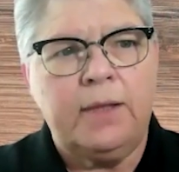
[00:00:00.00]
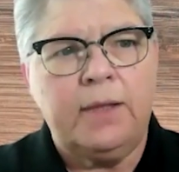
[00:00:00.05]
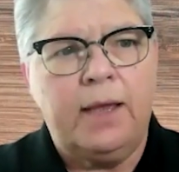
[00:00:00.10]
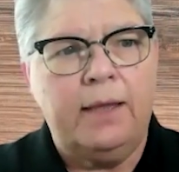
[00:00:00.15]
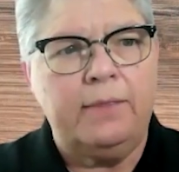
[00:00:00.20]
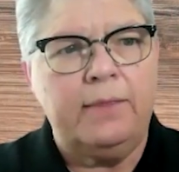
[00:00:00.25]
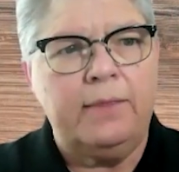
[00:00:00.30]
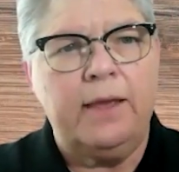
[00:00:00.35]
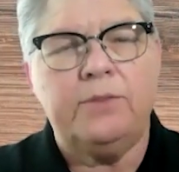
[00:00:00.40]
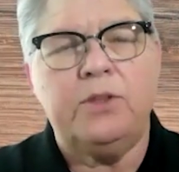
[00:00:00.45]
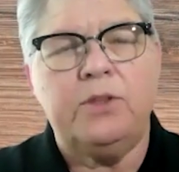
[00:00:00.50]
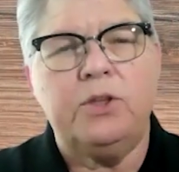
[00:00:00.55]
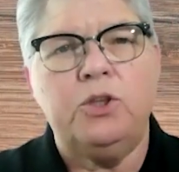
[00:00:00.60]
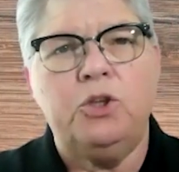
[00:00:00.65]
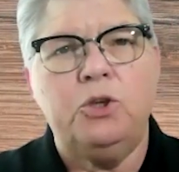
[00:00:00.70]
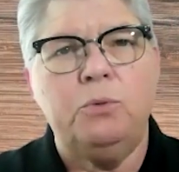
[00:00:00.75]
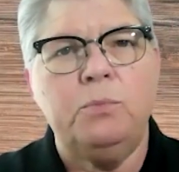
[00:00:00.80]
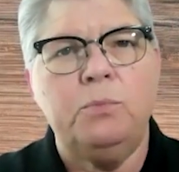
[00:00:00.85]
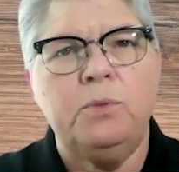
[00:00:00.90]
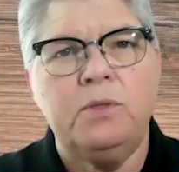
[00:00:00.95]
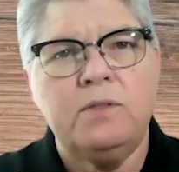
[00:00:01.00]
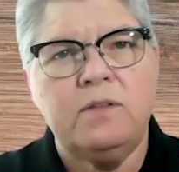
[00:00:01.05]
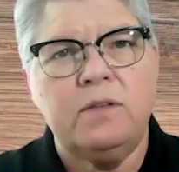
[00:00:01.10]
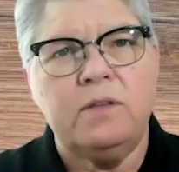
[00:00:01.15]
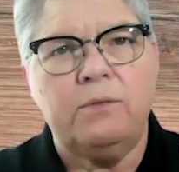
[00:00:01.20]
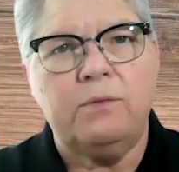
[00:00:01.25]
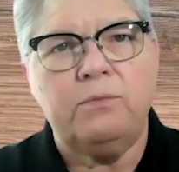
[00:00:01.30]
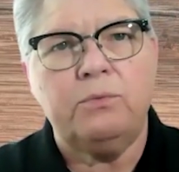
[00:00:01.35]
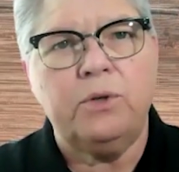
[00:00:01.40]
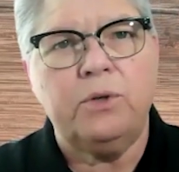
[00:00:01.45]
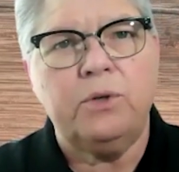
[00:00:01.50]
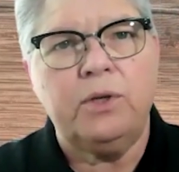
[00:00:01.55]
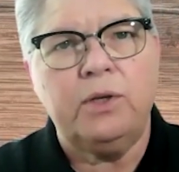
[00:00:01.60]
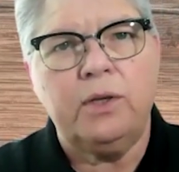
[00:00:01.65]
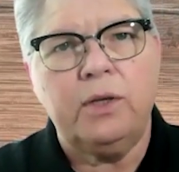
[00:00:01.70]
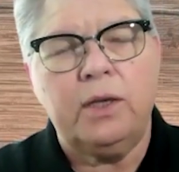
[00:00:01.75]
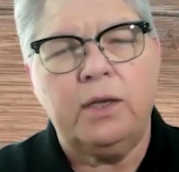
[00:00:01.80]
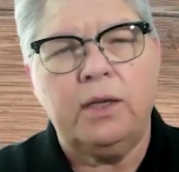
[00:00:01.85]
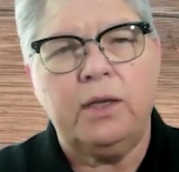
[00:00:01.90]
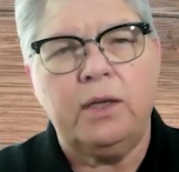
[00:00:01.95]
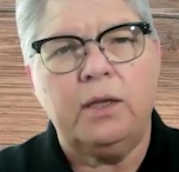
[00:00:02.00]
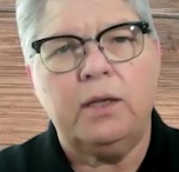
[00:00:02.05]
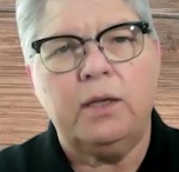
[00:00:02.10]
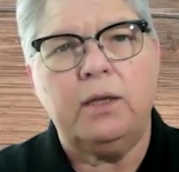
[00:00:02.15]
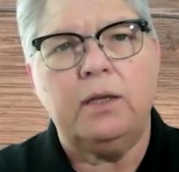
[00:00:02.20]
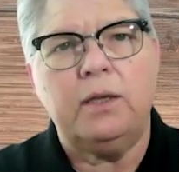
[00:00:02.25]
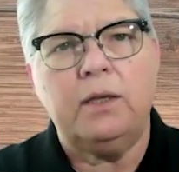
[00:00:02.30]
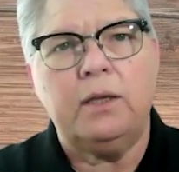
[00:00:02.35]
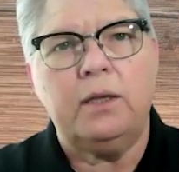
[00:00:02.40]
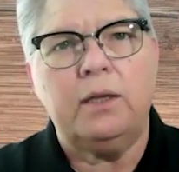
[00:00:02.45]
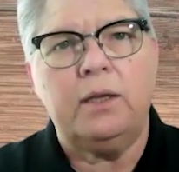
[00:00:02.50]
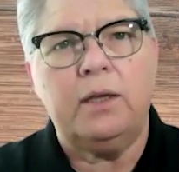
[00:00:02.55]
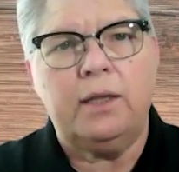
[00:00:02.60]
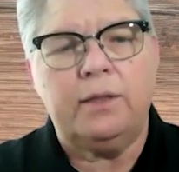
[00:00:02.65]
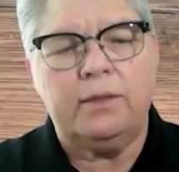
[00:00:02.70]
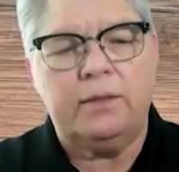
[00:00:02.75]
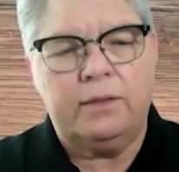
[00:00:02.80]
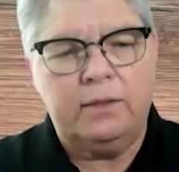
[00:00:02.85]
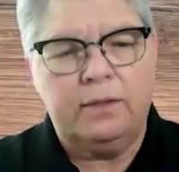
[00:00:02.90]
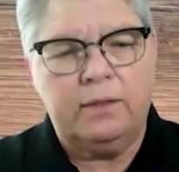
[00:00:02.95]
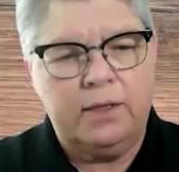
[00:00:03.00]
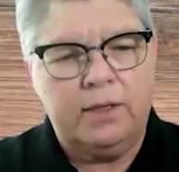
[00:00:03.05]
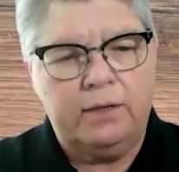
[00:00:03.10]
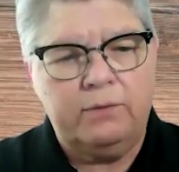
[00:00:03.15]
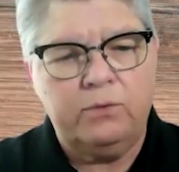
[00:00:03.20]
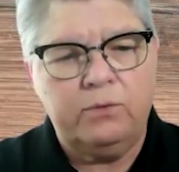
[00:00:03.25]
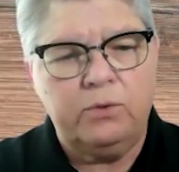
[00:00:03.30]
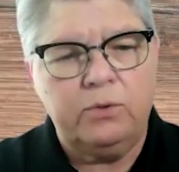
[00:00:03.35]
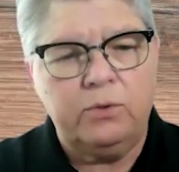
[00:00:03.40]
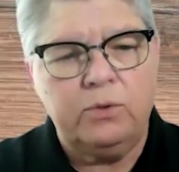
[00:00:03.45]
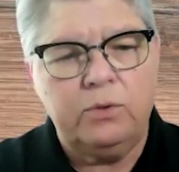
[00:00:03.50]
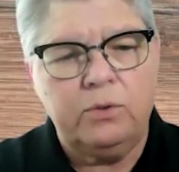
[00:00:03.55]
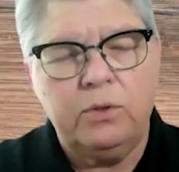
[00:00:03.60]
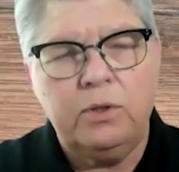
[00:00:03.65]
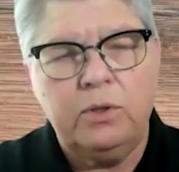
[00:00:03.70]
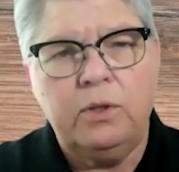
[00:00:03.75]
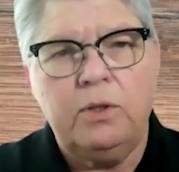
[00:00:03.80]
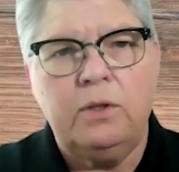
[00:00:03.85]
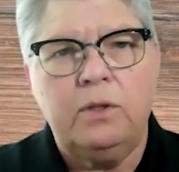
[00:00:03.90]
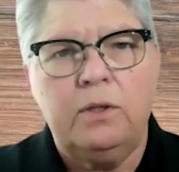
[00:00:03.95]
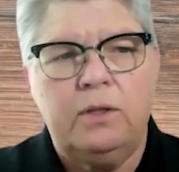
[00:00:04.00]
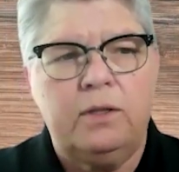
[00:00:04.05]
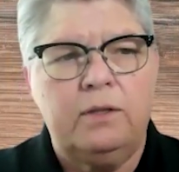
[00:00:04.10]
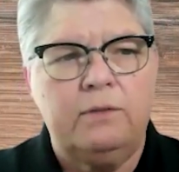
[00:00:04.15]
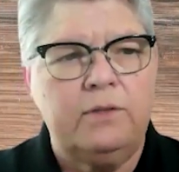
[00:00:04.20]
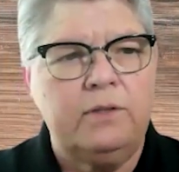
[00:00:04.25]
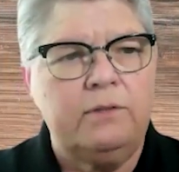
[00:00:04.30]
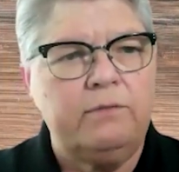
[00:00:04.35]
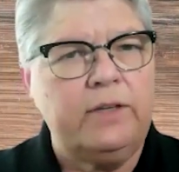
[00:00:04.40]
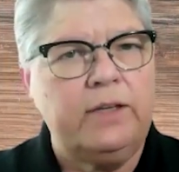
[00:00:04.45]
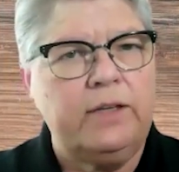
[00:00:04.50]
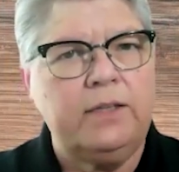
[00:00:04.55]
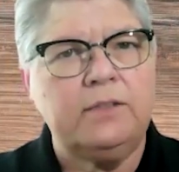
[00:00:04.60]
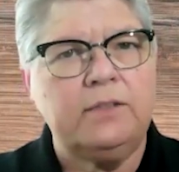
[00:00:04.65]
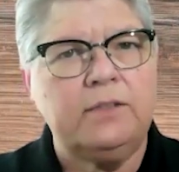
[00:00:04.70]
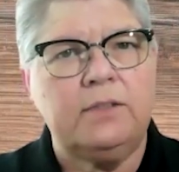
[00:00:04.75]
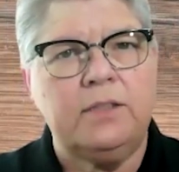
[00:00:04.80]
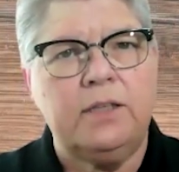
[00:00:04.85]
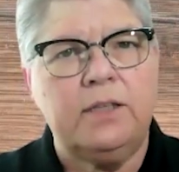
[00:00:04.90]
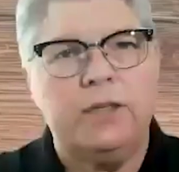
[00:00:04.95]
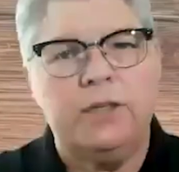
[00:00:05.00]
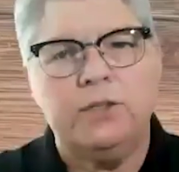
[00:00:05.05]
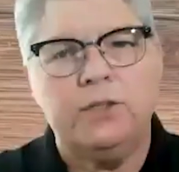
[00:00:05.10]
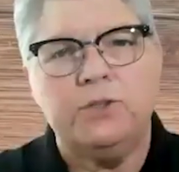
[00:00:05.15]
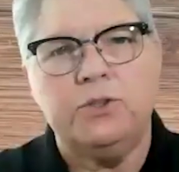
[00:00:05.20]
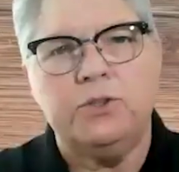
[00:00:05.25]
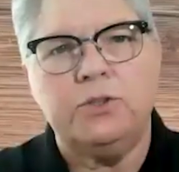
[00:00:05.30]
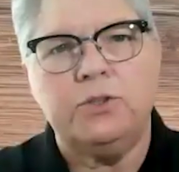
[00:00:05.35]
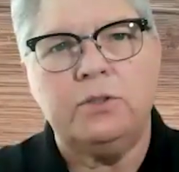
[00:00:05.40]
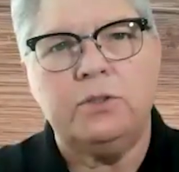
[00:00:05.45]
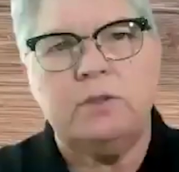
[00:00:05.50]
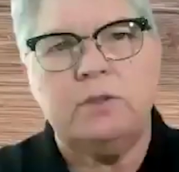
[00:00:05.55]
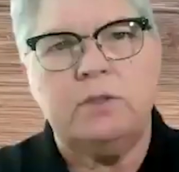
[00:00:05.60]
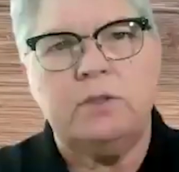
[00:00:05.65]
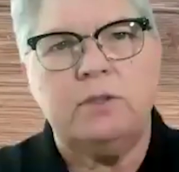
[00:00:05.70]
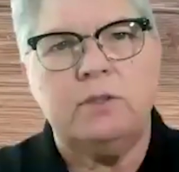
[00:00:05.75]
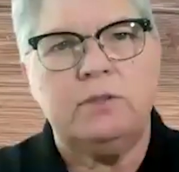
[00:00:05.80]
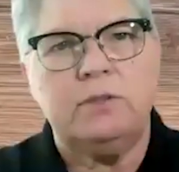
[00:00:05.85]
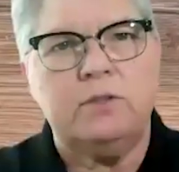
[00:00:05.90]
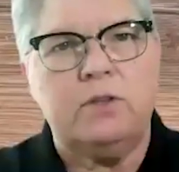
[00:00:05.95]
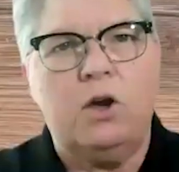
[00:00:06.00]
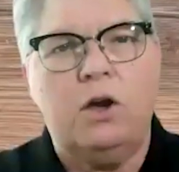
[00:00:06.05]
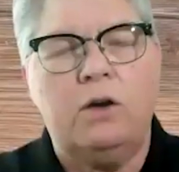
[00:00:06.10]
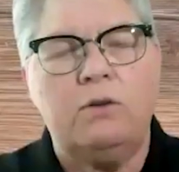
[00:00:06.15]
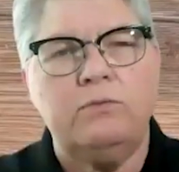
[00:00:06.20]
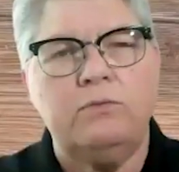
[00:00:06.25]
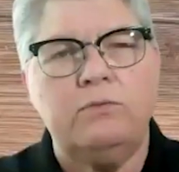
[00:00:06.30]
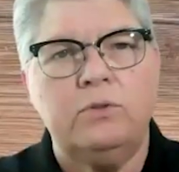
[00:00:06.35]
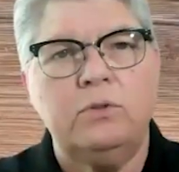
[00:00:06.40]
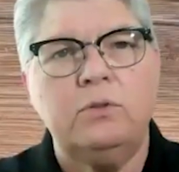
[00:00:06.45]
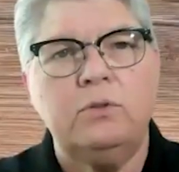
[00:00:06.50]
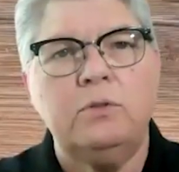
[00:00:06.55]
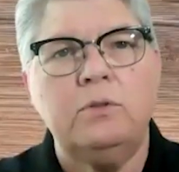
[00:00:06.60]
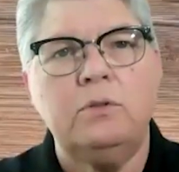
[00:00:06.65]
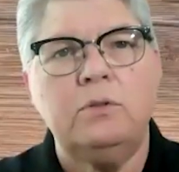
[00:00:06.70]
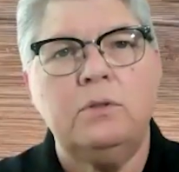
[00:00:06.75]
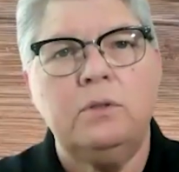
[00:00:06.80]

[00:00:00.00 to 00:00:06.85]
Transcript: and that the human suffering at the level of advanced age is awful.